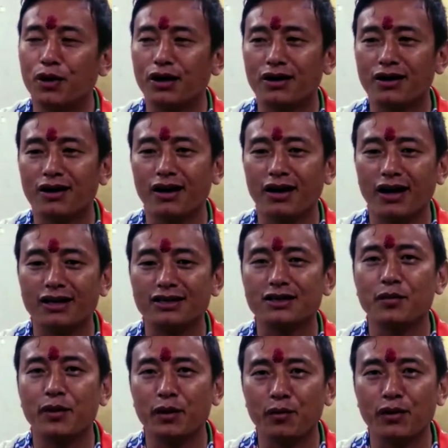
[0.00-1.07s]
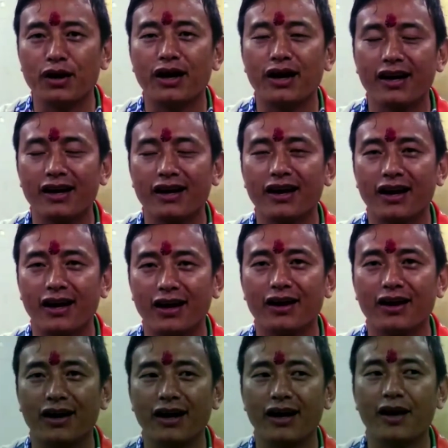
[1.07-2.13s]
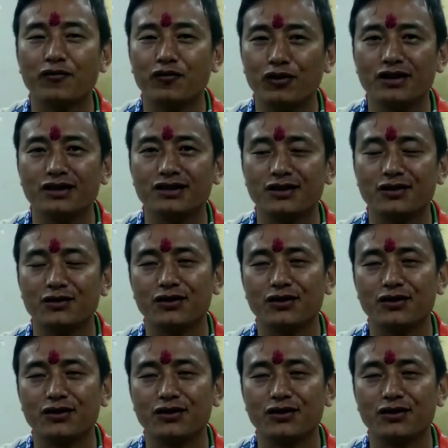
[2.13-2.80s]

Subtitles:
But as a member, I have to listen.